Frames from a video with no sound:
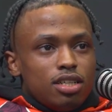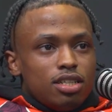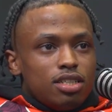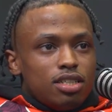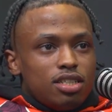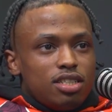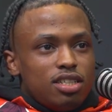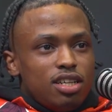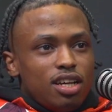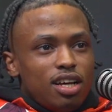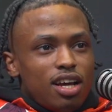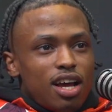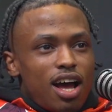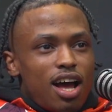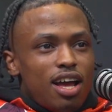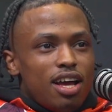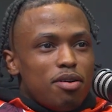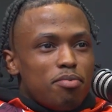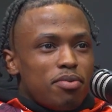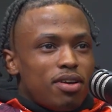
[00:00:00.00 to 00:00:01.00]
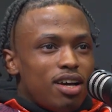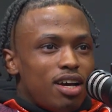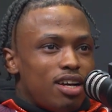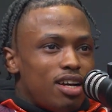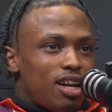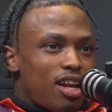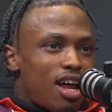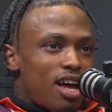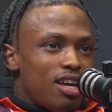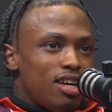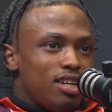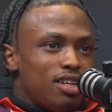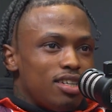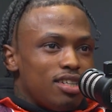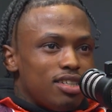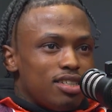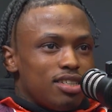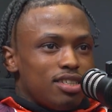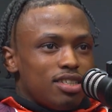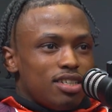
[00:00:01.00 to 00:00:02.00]
Shit. I helped kind of like
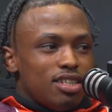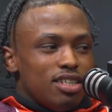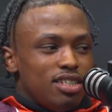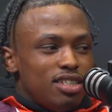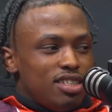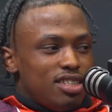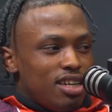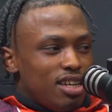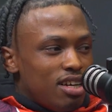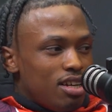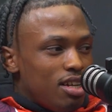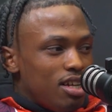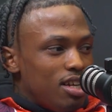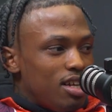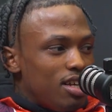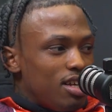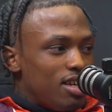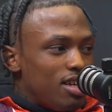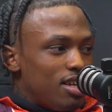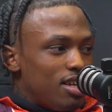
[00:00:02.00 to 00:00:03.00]
conceal it,